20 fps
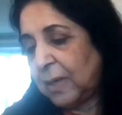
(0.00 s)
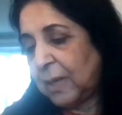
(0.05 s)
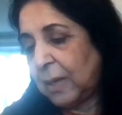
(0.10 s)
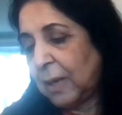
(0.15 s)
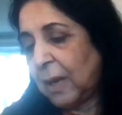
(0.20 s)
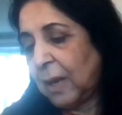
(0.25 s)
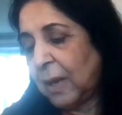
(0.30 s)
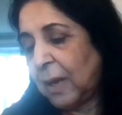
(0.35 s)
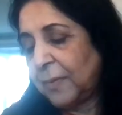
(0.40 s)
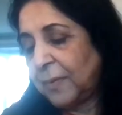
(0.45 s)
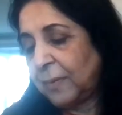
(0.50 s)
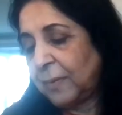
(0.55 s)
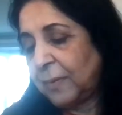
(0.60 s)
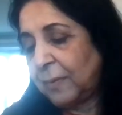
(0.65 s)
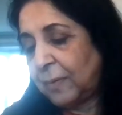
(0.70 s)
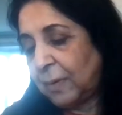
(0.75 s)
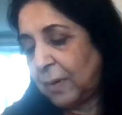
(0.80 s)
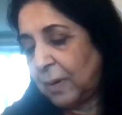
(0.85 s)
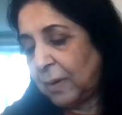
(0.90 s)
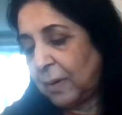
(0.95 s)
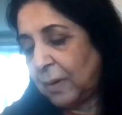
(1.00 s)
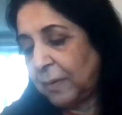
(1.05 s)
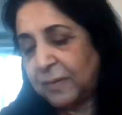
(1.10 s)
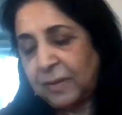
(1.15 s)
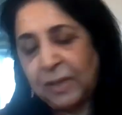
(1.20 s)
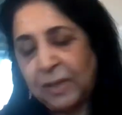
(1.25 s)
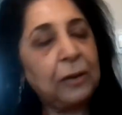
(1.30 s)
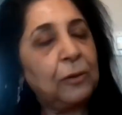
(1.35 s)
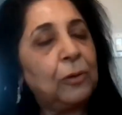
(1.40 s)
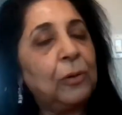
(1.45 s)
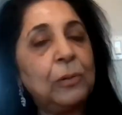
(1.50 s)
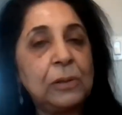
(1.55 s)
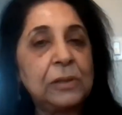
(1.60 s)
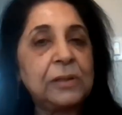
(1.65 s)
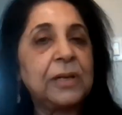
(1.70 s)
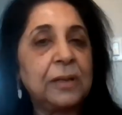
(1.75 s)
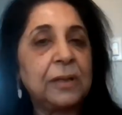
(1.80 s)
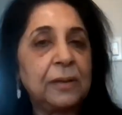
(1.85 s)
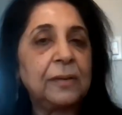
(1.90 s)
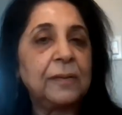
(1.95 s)
the other
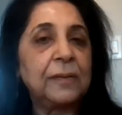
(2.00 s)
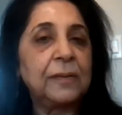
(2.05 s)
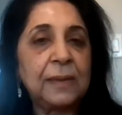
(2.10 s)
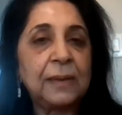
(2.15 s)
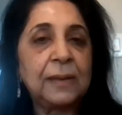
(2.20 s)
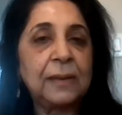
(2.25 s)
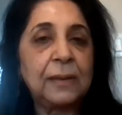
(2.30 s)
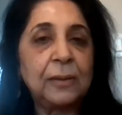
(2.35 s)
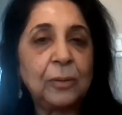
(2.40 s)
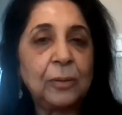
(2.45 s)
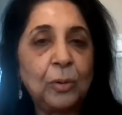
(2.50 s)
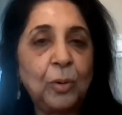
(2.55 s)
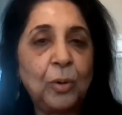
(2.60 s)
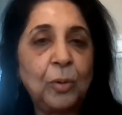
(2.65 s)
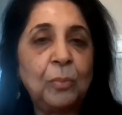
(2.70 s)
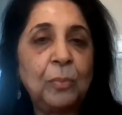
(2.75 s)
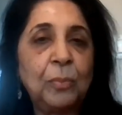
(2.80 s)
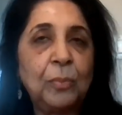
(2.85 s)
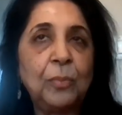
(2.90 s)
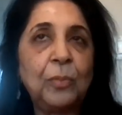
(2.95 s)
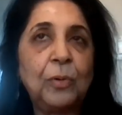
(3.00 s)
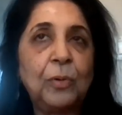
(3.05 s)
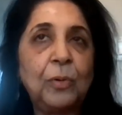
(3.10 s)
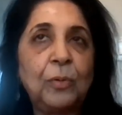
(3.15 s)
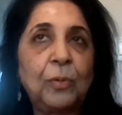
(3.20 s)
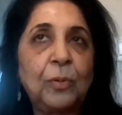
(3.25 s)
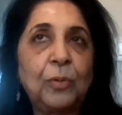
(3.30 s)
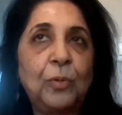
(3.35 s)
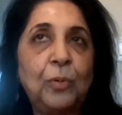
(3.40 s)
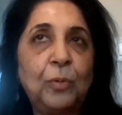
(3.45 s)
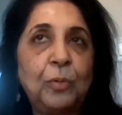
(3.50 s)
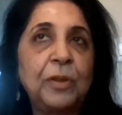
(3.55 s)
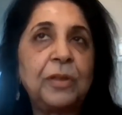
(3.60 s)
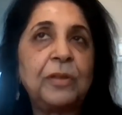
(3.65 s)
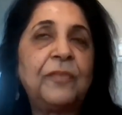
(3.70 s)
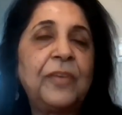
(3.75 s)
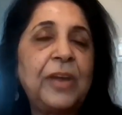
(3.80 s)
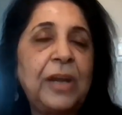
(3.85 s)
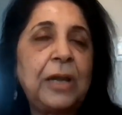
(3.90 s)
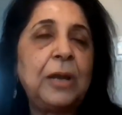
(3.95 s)
stakeholder whom
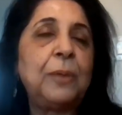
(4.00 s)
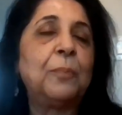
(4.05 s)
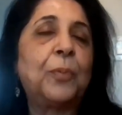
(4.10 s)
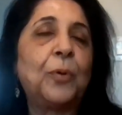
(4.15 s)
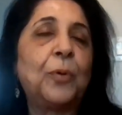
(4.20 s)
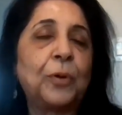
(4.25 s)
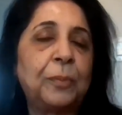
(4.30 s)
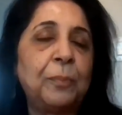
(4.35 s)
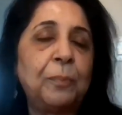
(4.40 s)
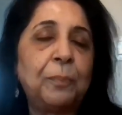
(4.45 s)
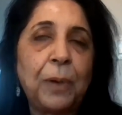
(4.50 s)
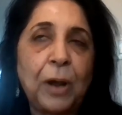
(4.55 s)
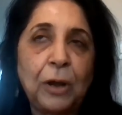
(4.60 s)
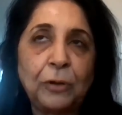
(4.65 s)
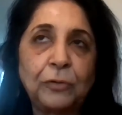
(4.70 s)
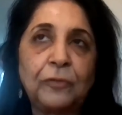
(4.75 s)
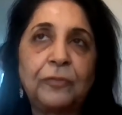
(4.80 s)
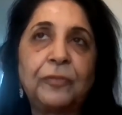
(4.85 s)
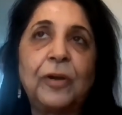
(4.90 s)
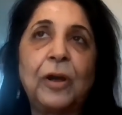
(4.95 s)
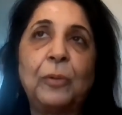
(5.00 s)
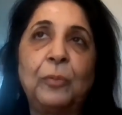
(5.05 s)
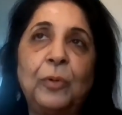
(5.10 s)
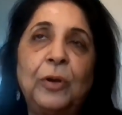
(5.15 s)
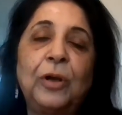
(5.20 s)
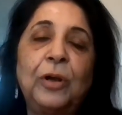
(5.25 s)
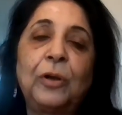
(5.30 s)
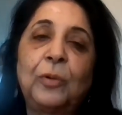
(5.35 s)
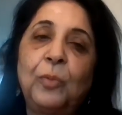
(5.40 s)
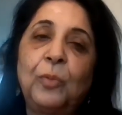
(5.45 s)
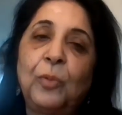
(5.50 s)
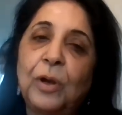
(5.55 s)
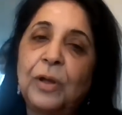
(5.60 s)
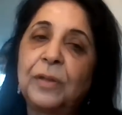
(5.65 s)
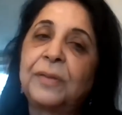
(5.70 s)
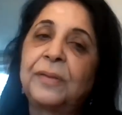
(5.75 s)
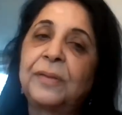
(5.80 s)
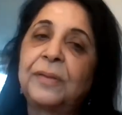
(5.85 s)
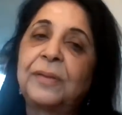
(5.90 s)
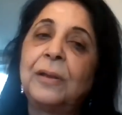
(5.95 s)
was a very important part of our work
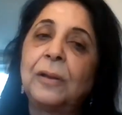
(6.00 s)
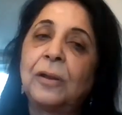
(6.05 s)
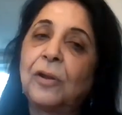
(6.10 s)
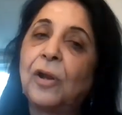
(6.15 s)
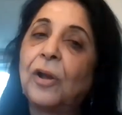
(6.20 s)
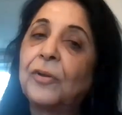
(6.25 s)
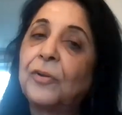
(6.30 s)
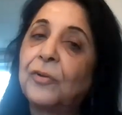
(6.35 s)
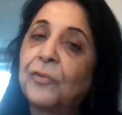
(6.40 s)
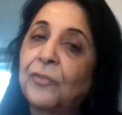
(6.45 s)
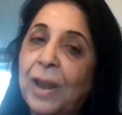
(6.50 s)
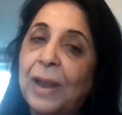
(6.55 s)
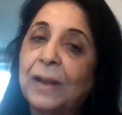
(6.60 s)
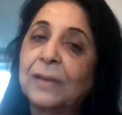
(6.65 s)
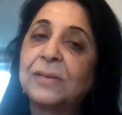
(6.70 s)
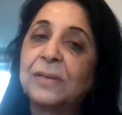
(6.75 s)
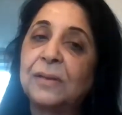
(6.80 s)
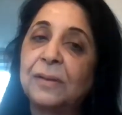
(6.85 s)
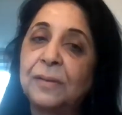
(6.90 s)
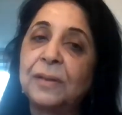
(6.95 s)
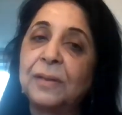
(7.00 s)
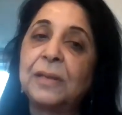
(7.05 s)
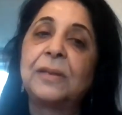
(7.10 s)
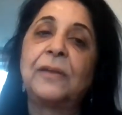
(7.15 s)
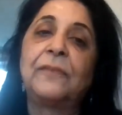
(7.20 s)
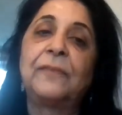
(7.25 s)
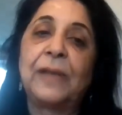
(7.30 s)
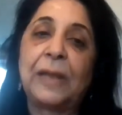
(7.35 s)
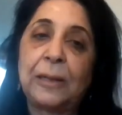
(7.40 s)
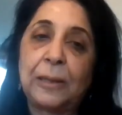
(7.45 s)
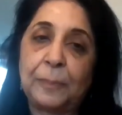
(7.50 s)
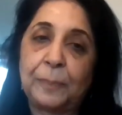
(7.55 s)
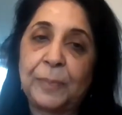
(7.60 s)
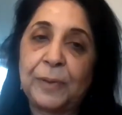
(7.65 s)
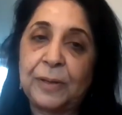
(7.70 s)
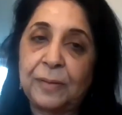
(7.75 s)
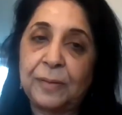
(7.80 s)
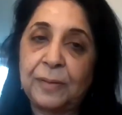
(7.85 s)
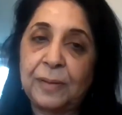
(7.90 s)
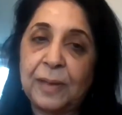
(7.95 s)
was the contractors and
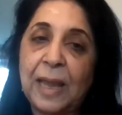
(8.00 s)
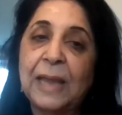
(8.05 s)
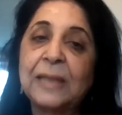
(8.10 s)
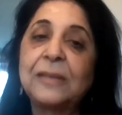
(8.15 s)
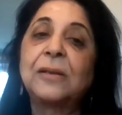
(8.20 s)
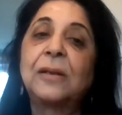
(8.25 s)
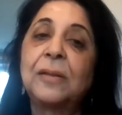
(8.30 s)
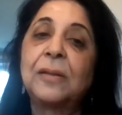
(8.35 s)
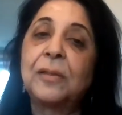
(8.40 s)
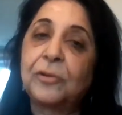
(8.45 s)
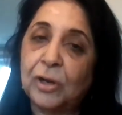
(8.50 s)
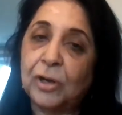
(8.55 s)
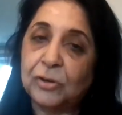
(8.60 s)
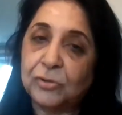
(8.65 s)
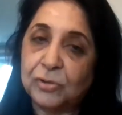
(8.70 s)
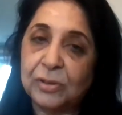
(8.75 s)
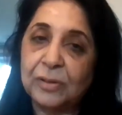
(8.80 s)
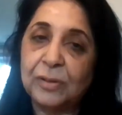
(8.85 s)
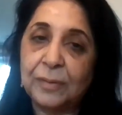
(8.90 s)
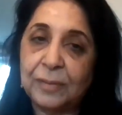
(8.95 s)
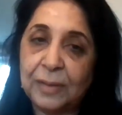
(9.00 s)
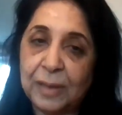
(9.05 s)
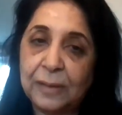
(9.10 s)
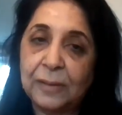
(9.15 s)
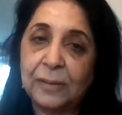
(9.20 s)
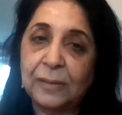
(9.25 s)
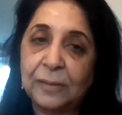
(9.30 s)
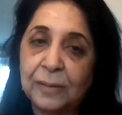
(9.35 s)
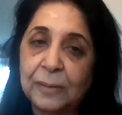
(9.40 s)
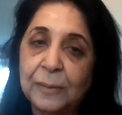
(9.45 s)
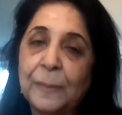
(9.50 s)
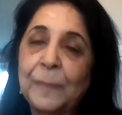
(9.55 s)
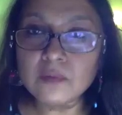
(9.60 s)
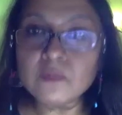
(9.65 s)
developers at construction sites.